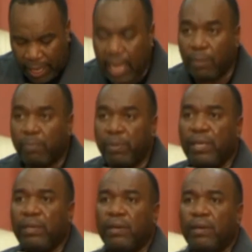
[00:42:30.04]
Help
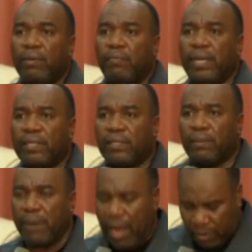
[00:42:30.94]
me, Minister
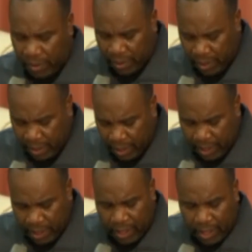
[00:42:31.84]
Browne.
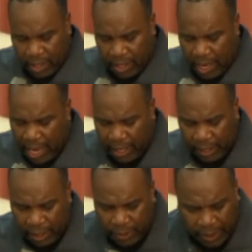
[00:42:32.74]

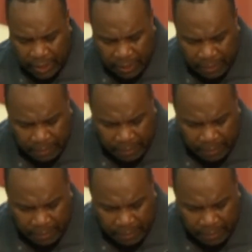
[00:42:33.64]
Hallelujah.